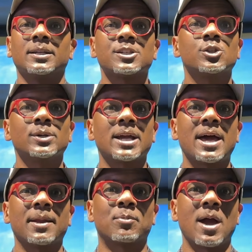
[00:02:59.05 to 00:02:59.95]
let's do a
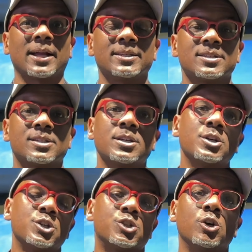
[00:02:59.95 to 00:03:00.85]
guided practice,
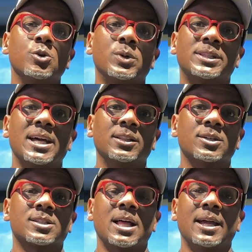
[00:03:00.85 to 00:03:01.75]
show you what that
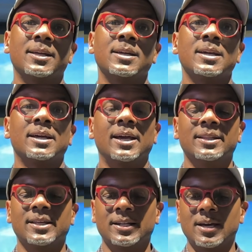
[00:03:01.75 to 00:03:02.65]
looks like, and
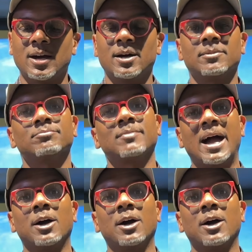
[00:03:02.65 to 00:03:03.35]
then I'll